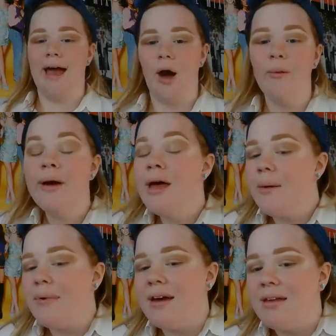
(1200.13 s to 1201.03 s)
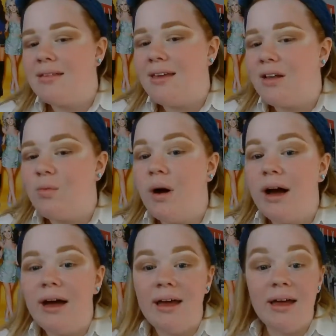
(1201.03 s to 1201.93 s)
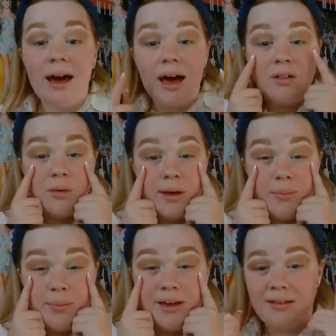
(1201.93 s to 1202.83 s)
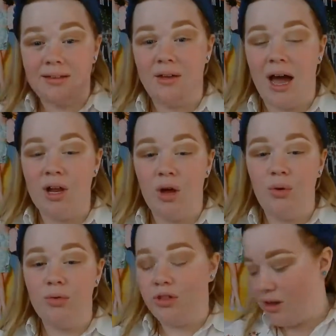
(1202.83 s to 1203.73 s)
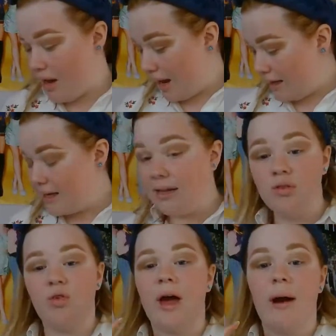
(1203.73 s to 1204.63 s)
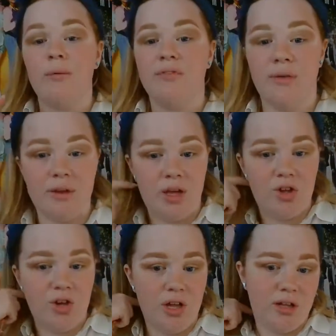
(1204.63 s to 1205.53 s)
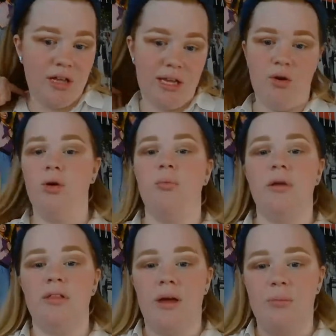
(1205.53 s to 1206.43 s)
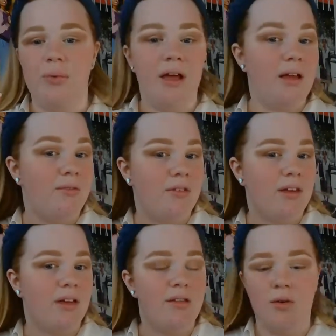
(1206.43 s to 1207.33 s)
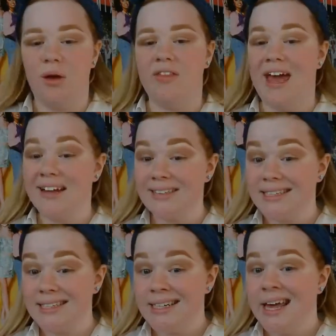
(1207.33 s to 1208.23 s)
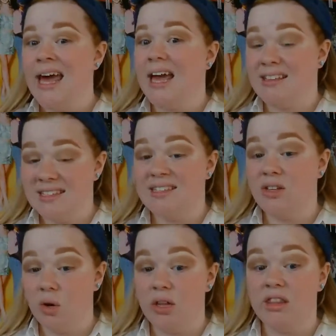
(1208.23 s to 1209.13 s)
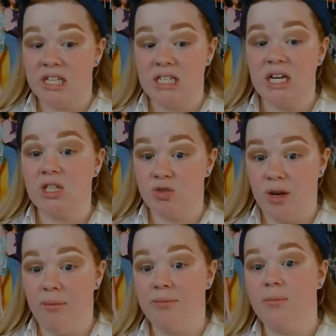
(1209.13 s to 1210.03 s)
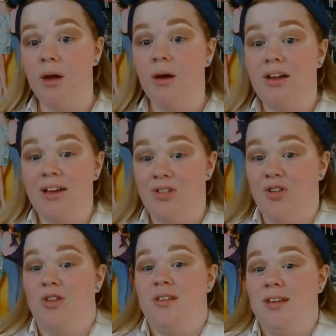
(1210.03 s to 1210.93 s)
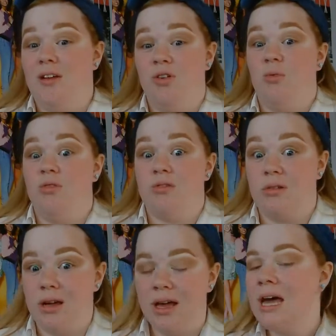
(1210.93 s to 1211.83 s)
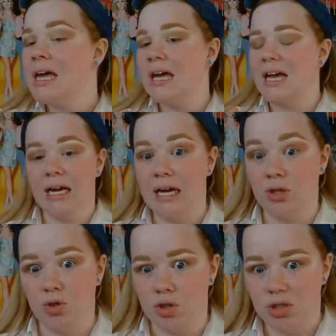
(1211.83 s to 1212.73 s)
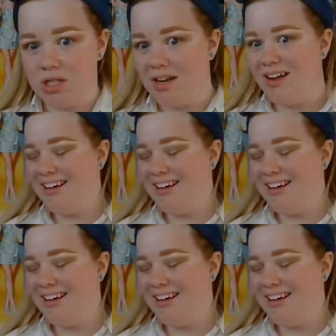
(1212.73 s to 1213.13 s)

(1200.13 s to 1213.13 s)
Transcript: now, because that's why I do it, because I know that I can sort it out with foundation and clean it up and everything, so at the end it doesn't look this extreme. Just if you're wondering, it doesn't.